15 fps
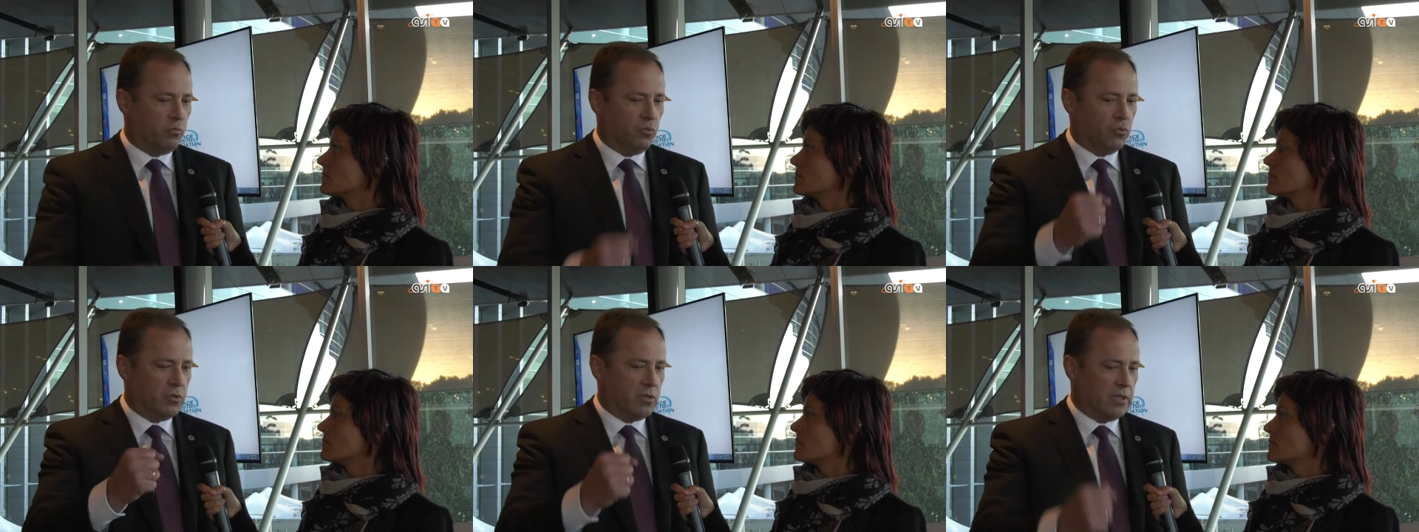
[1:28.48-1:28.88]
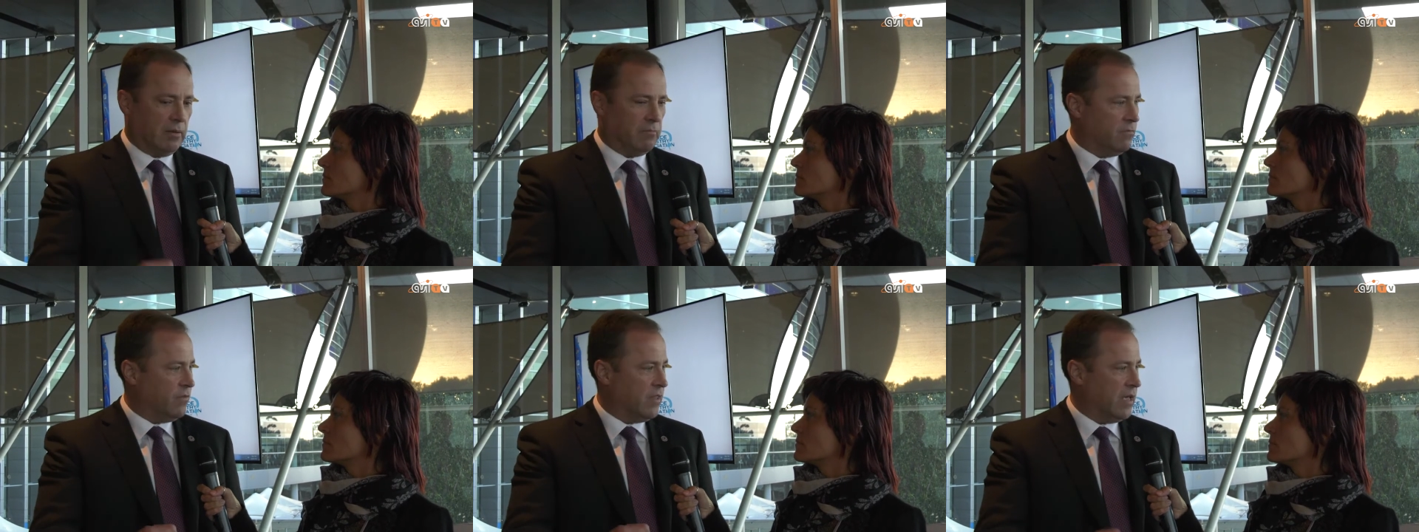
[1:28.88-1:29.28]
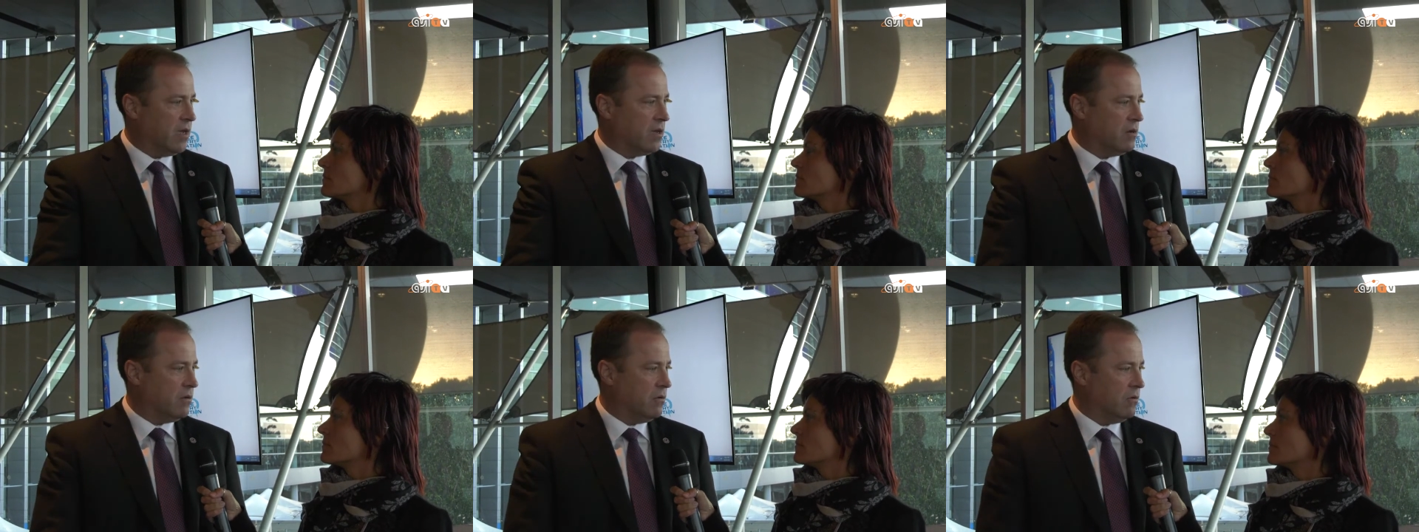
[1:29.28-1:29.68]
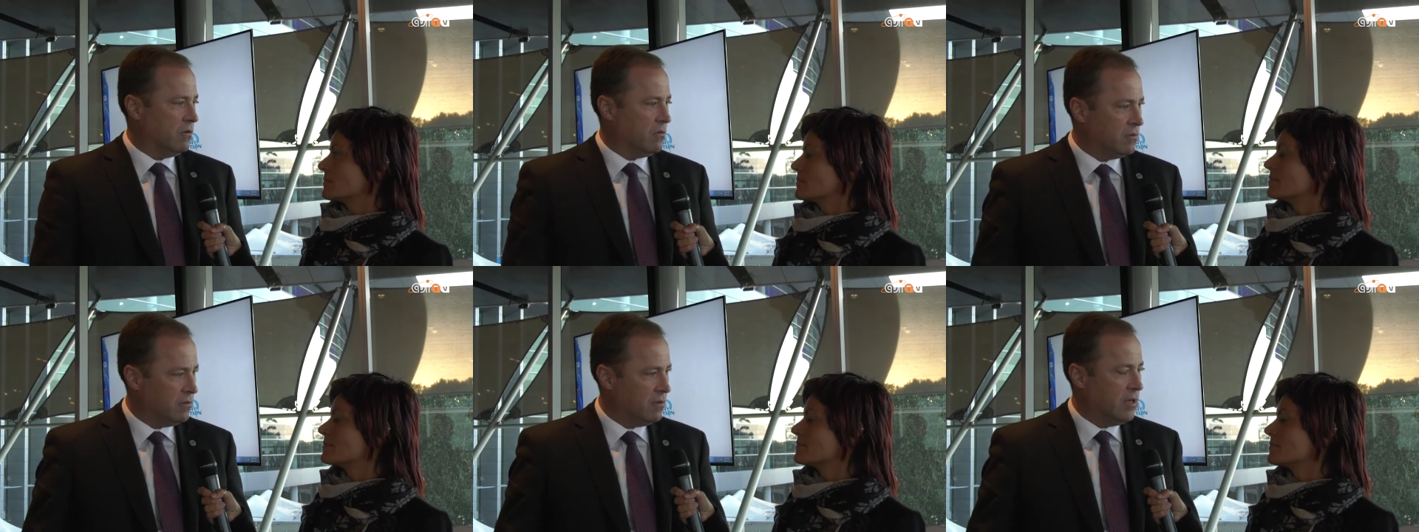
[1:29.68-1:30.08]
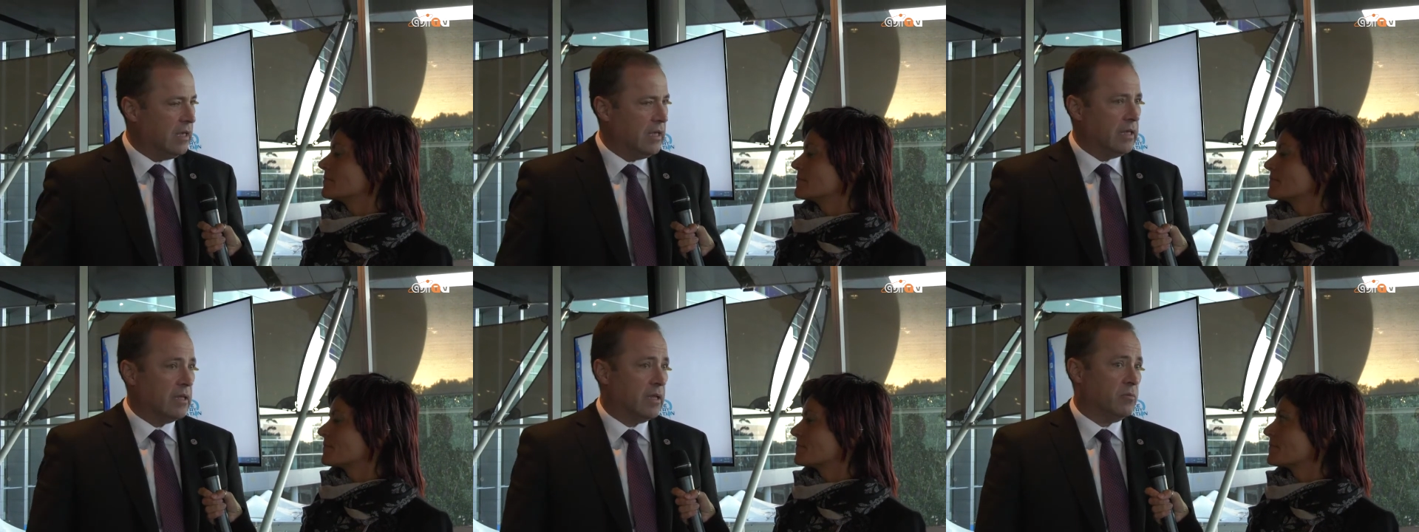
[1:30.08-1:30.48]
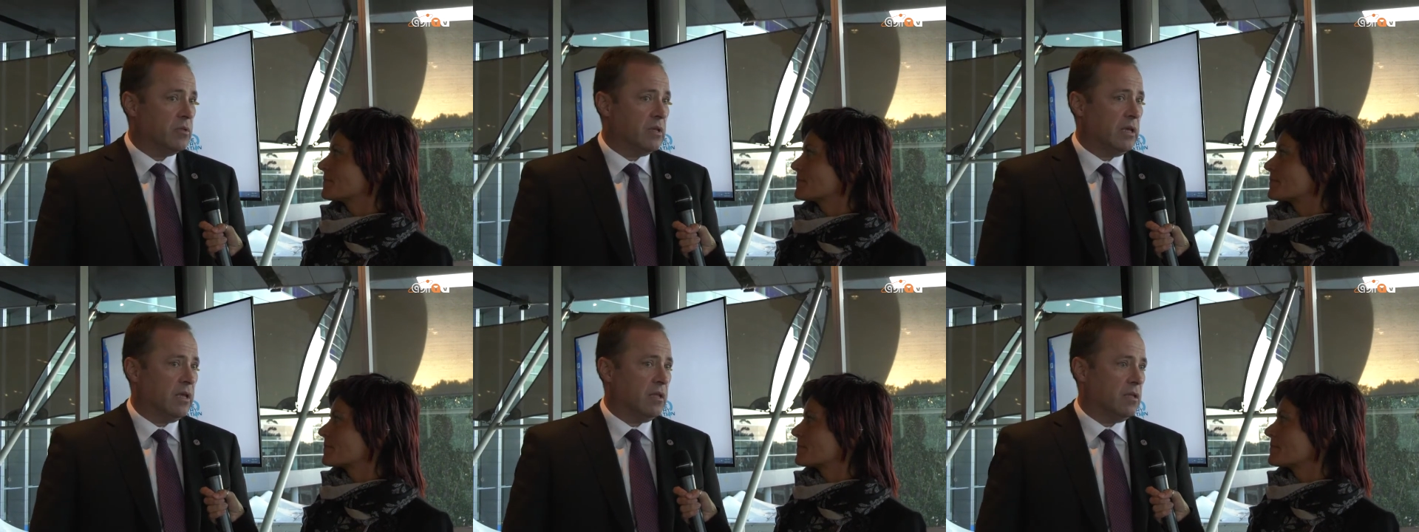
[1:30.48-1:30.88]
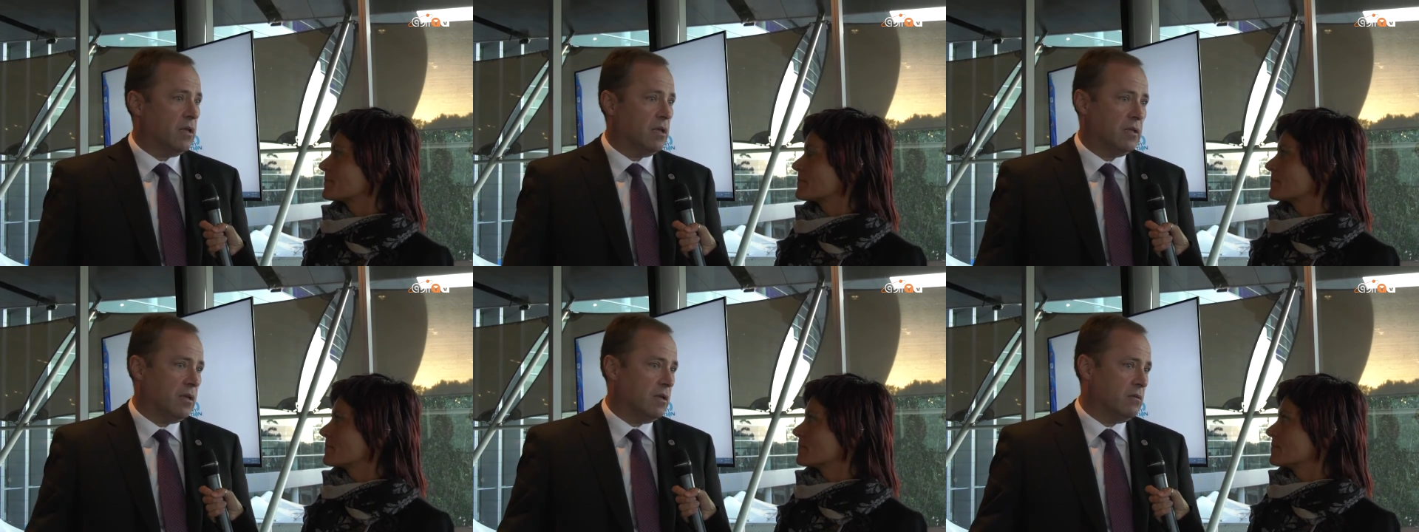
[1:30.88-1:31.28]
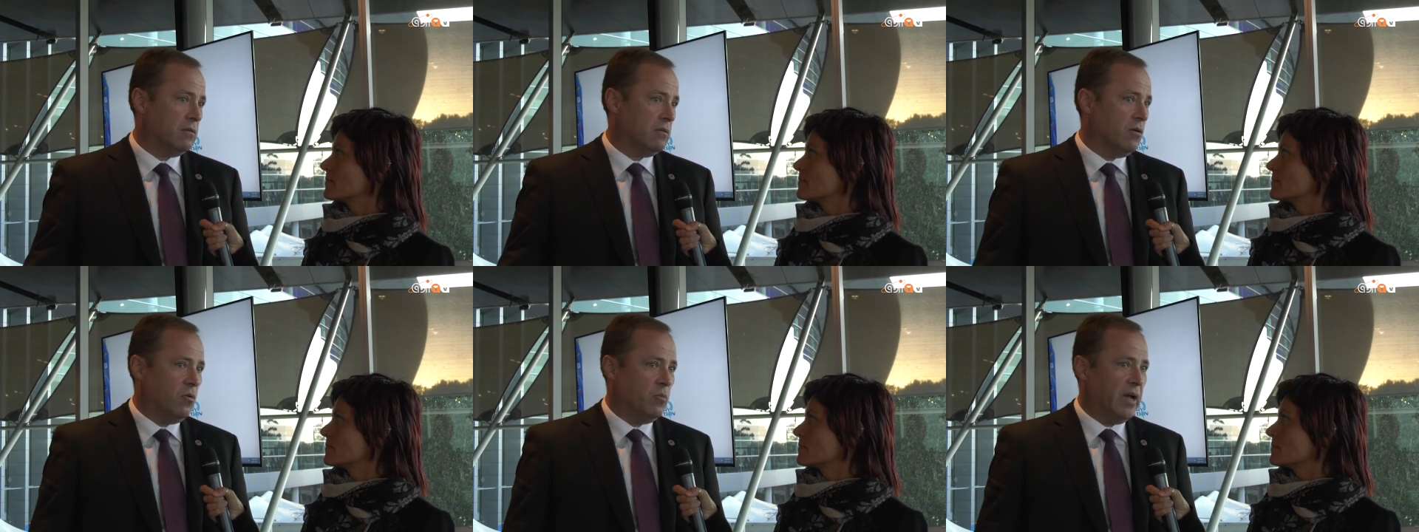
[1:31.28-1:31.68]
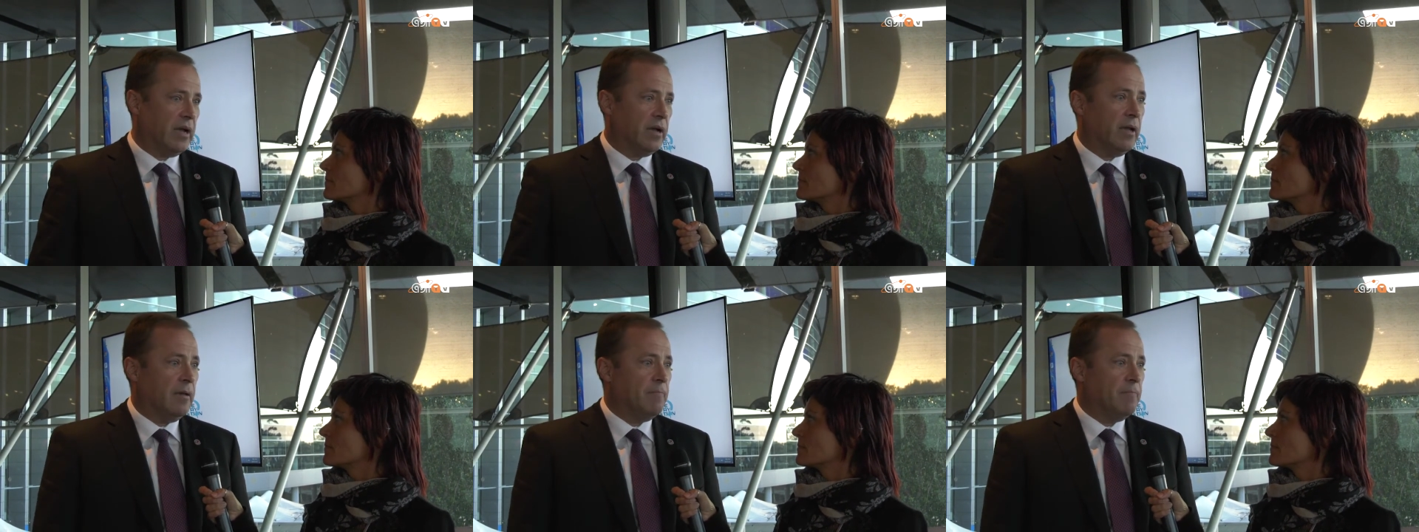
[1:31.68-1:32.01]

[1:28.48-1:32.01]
Speaker 1: to put some flag or something and then then go back.